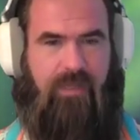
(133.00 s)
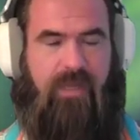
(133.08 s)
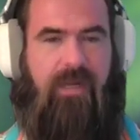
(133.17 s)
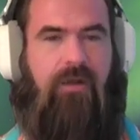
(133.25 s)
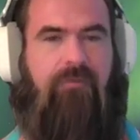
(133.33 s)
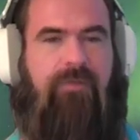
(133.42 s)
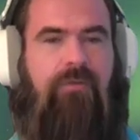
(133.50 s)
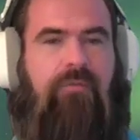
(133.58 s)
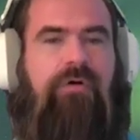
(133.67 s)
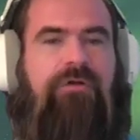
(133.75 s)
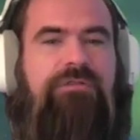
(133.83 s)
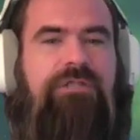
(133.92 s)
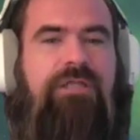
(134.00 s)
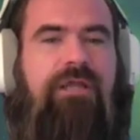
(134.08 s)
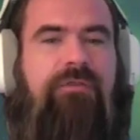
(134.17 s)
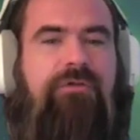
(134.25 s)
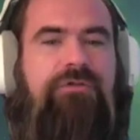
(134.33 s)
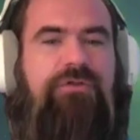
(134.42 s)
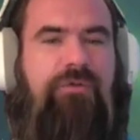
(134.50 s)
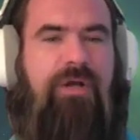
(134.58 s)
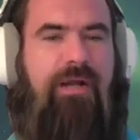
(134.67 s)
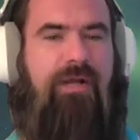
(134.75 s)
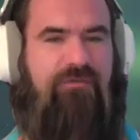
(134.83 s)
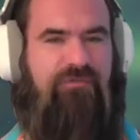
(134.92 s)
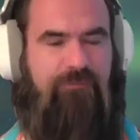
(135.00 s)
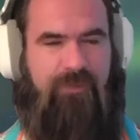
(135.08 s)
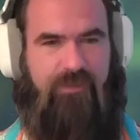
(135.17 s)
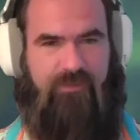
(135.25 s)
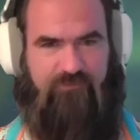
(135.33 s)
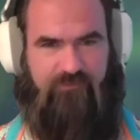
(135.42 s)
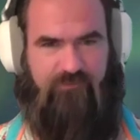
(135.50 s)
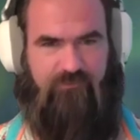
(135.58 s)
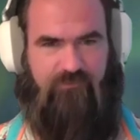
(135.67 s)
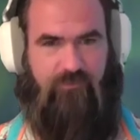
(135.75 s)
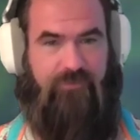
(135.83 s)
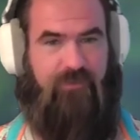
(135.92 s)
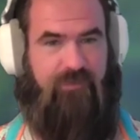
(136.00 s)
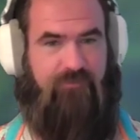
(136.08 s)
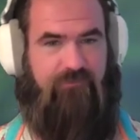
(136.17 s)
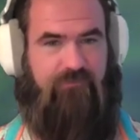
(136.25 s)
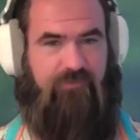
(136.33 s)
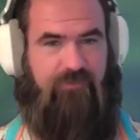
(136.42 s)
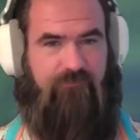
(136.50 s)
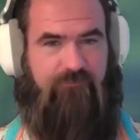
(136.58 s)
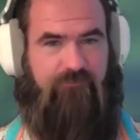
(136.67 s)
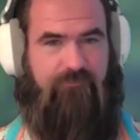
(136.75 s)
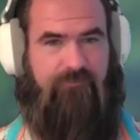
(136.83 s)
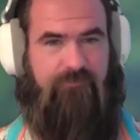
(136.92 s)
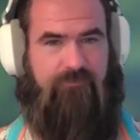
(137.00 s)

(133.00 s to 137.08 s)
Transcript: and how they work together to create experiences within itself.